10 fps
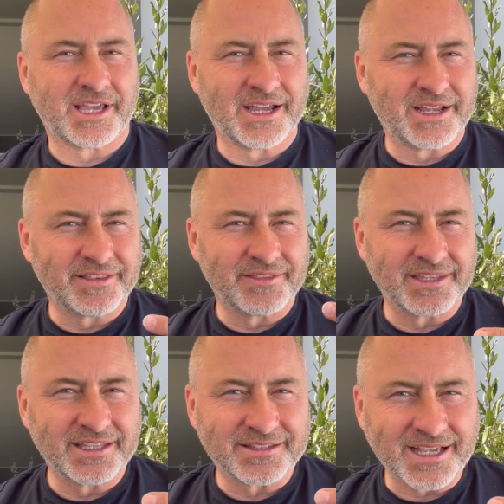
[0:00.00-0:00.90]
and
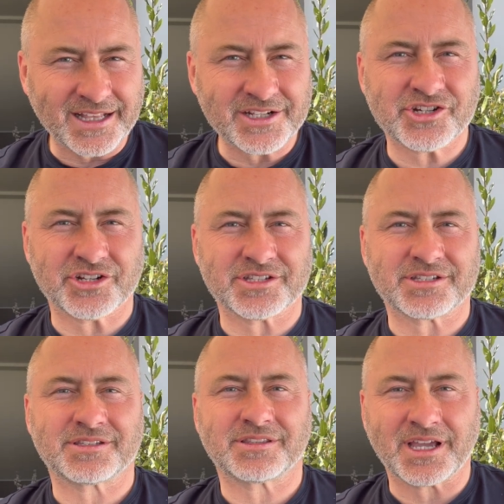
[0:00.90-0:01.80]
the
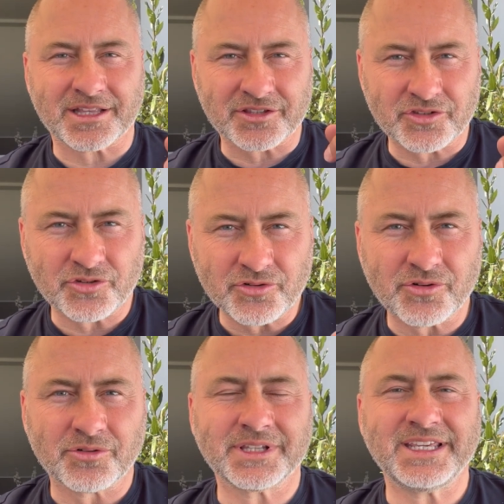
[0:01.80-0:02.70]
intelligence that
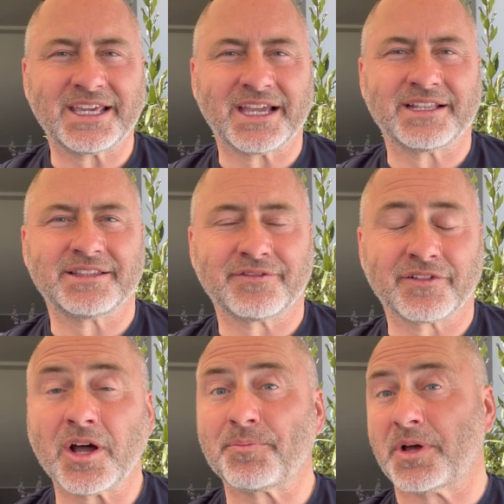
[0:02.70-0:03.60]
you only can
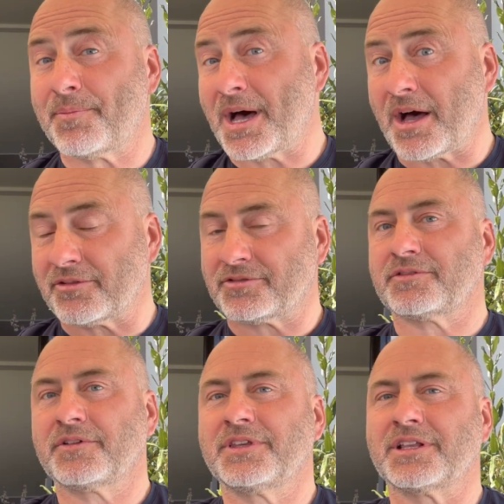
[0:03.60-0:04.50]
develop about
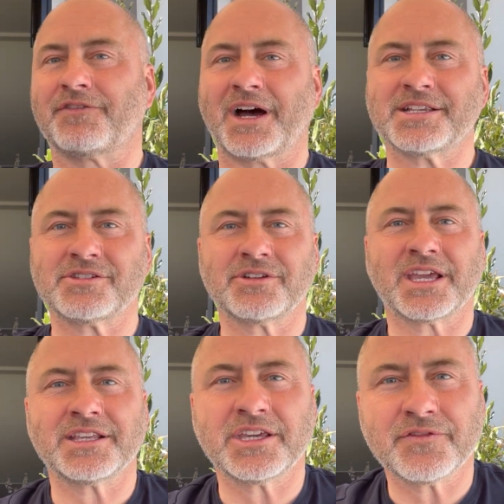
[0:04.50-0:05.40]
the advice you
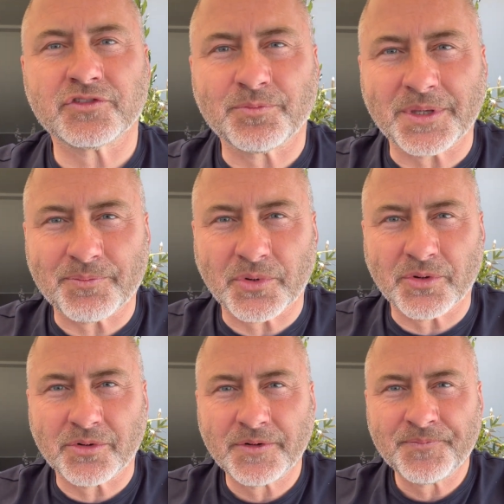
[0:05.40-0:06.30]
can give to
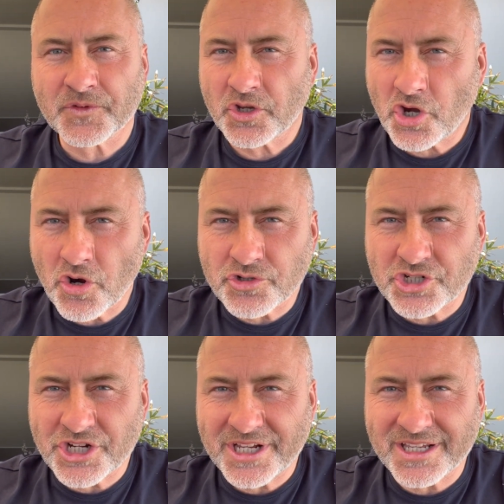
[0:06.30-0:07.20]
people,
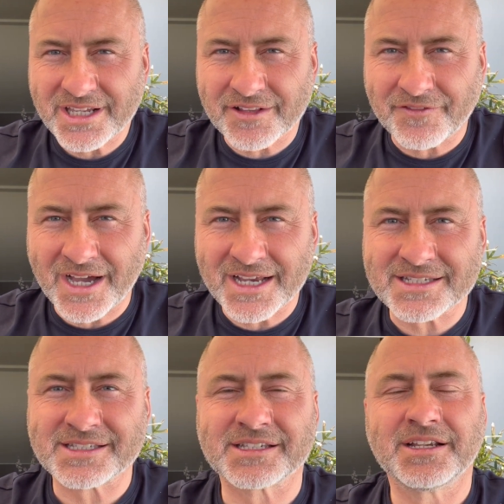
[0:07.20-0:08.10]
coaching
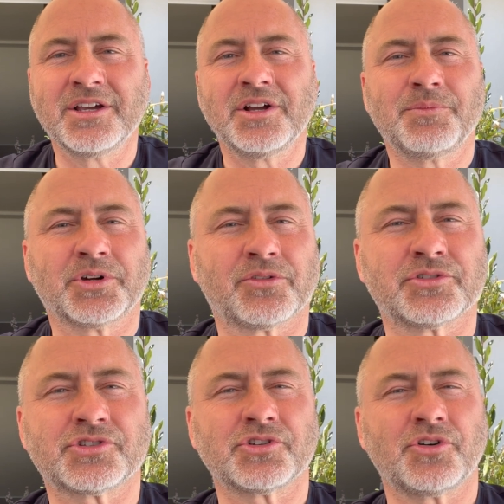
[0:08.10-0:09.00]
advice, but
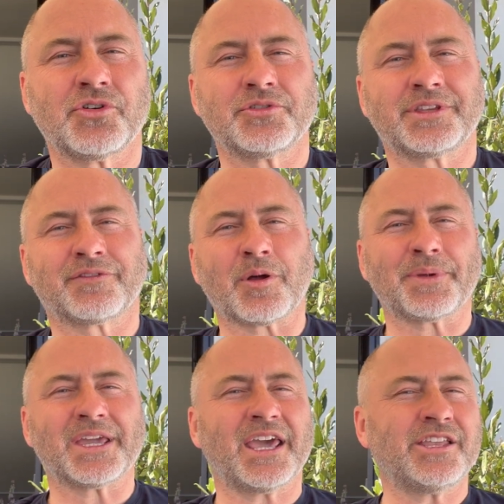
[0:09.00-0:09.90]
also
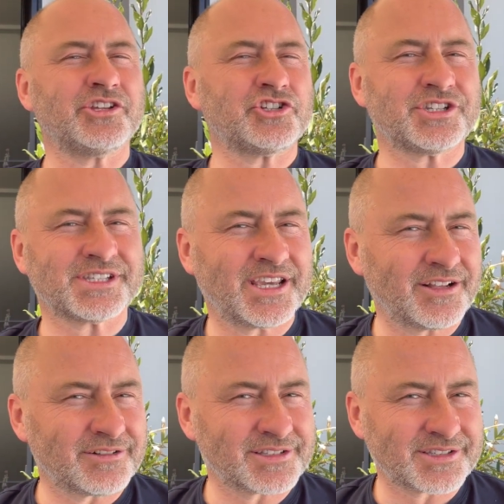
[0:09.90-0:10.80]
developing energy
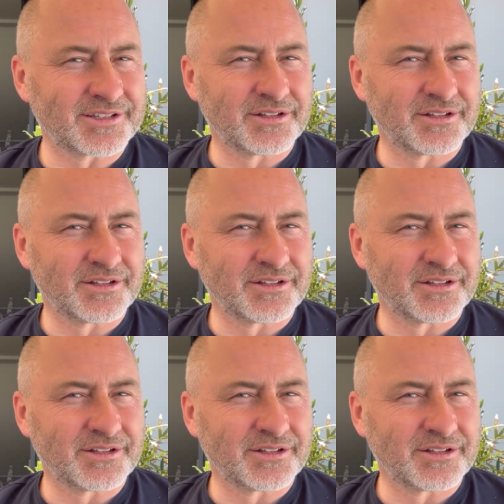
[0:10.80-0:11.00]
skills,